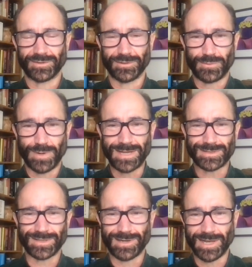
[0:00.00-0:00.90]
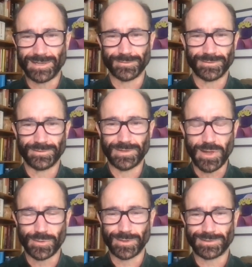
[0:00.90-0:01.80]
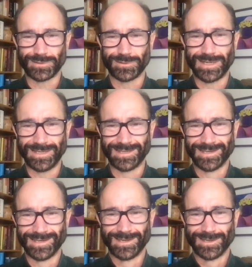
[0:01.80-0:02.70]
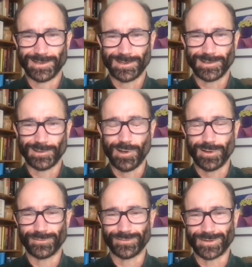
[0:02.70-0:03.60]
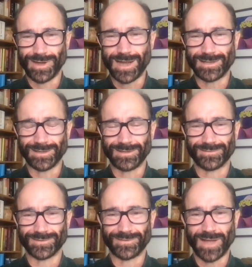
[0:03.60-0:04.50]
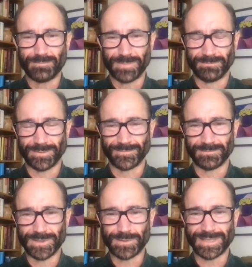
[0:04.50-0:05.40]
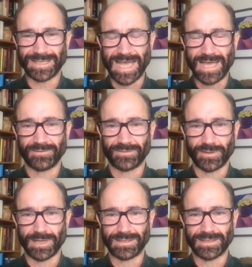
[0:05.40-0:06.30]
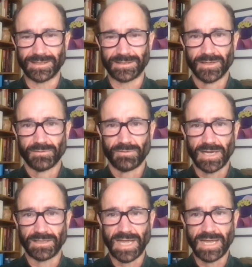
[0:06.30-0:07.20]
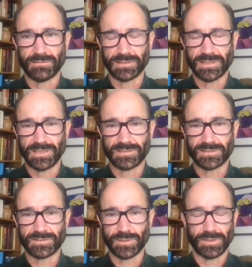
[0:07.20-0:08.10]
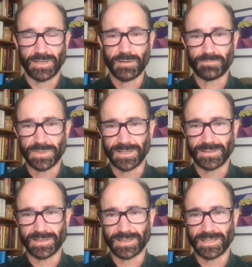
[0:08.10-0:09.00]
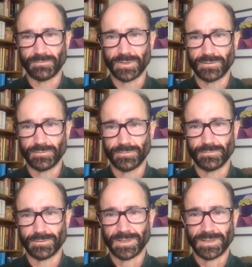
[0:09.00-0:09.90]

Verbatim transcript: a good question. I don't know that there are any laws or guidelines to stop people from doing that. So I think right now it, it's totally open. I think anyone who